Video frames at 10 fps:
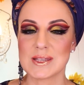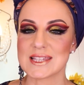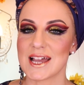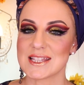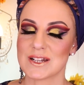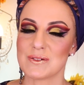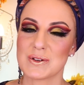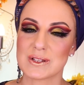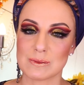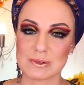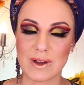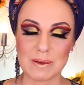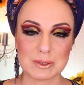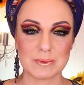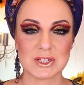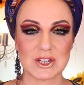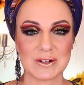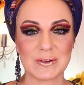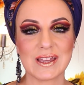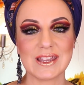Besides that, of course, subscribe to my
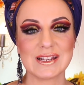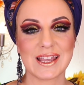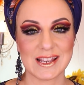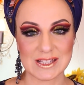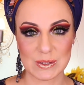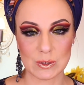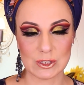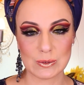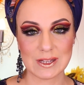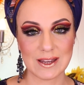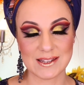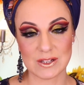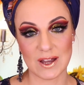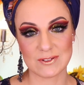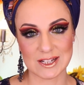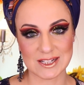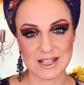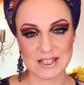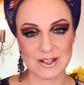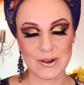channel in case you're new here and you have not
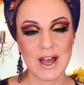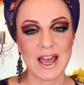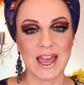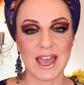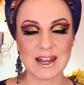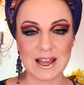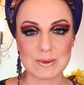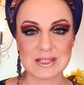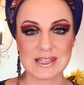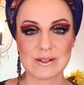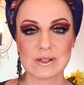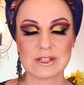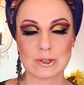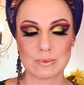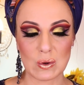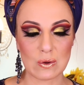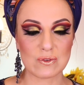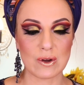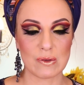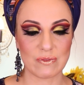done so, and I will see you here tomorrow
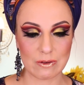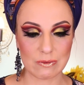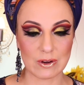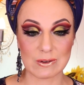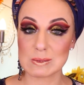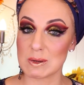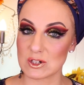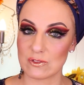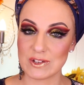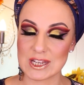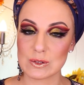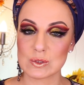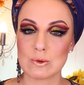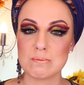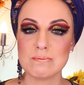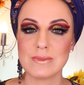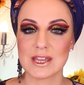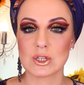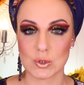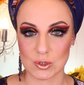for a very, very special video, so
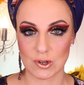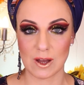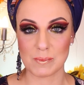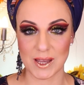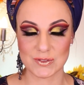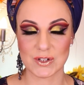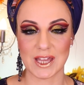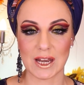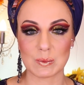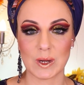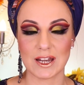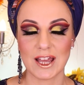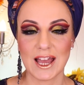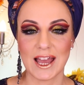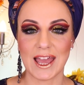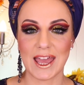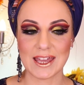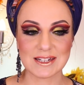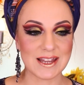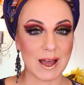make sure to come back for that one.
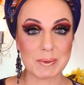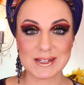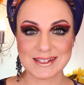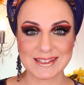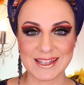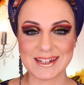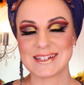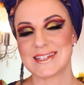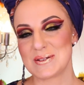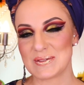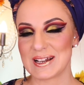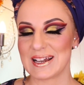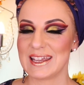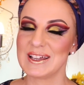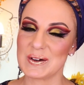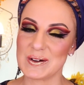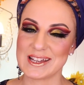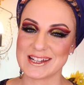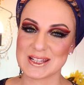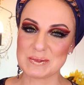And up until then, definitely go
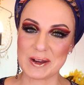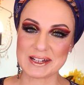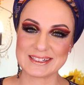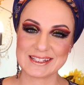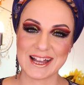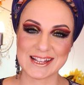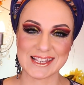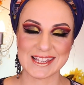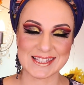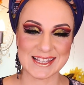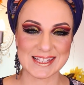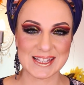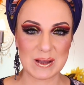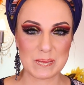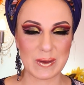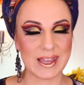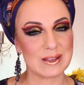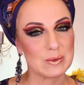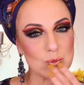ahead and sparkle. Hugs and kisses. Bye.